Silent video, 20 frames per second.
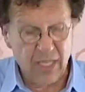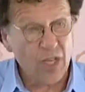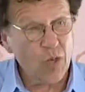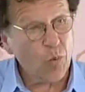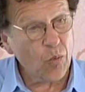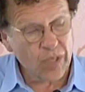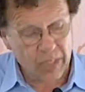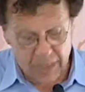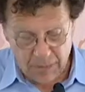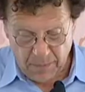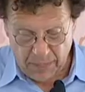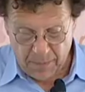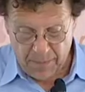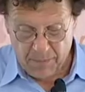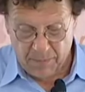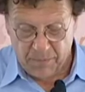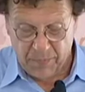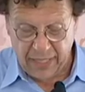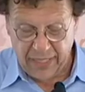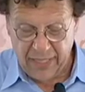Where's my
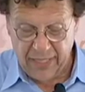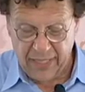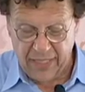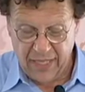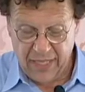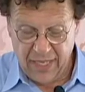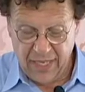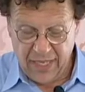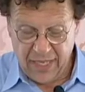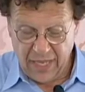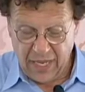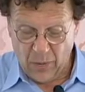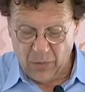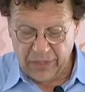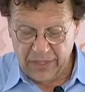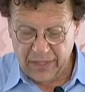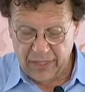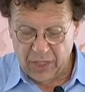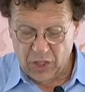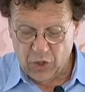buddy I
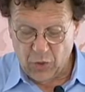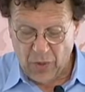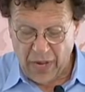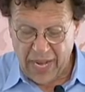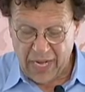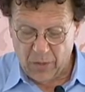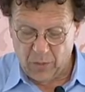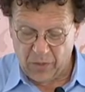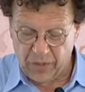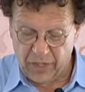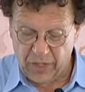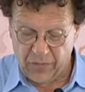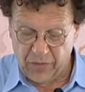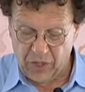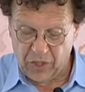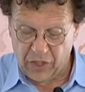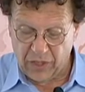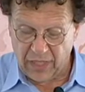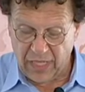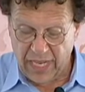went to the track with every
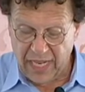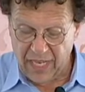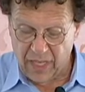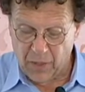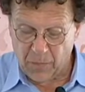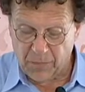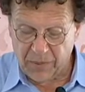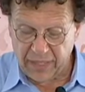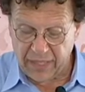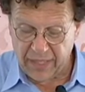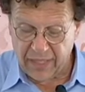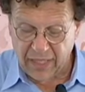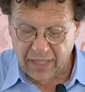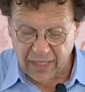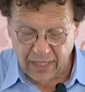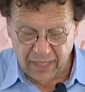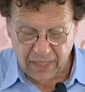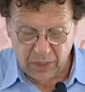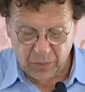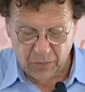July or played
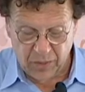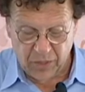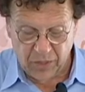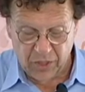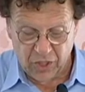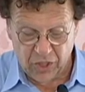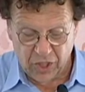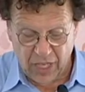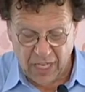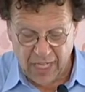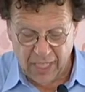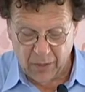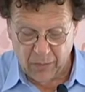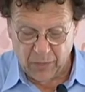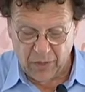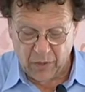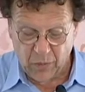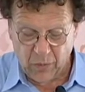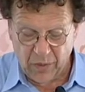cards with or jogged with?